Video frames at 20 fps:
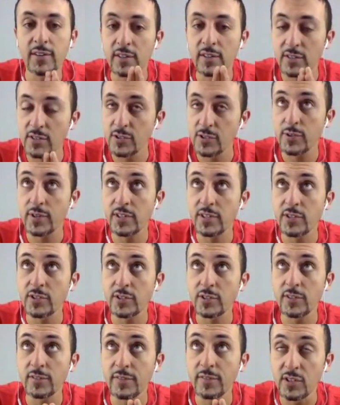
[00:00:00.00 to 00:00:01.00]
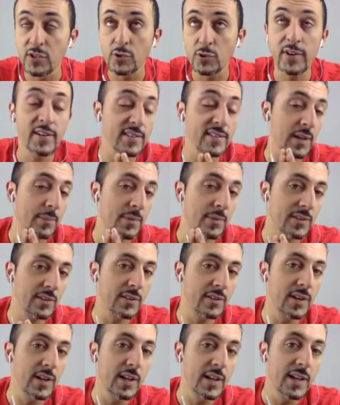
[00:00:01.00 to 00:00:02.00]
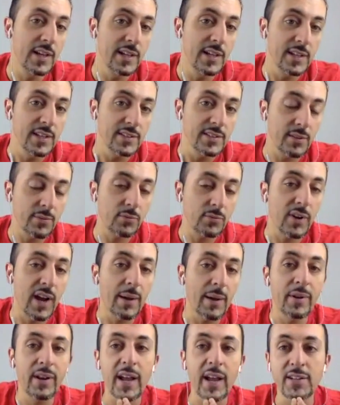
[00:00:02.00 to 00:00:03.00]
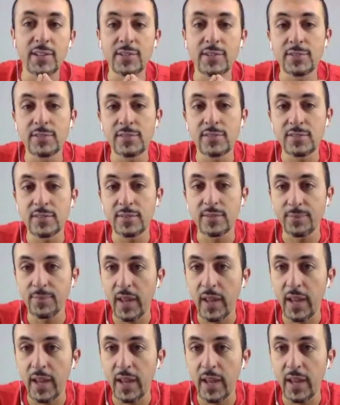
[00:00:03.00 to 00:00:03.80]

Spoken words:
or you've enjoyed this episode, subscribe on iTunes.